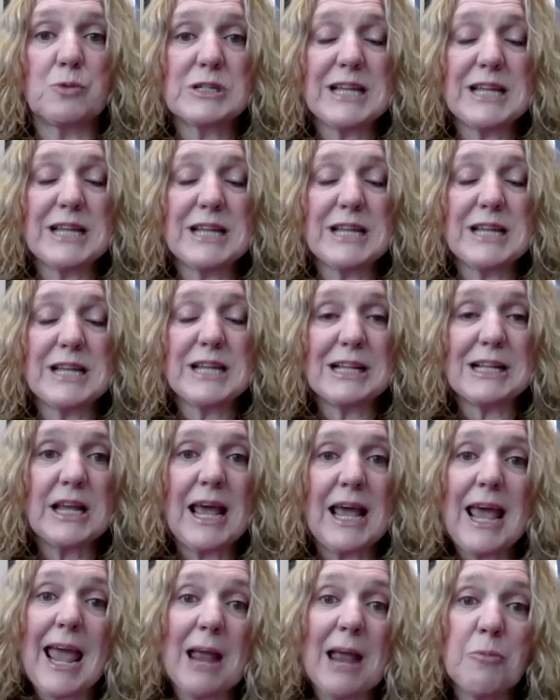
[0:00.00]

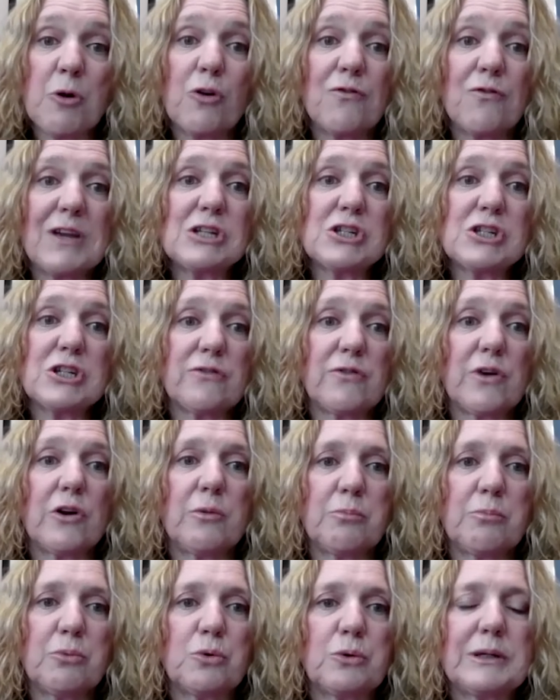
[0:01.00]
retention and motivation of
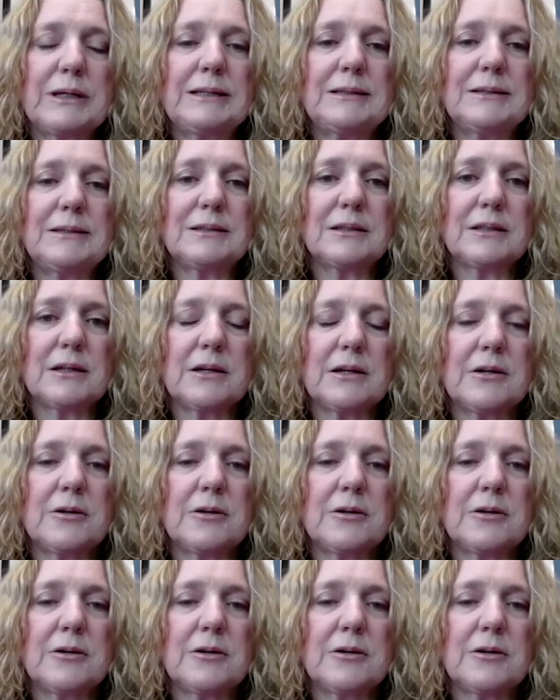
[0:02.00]
our employees.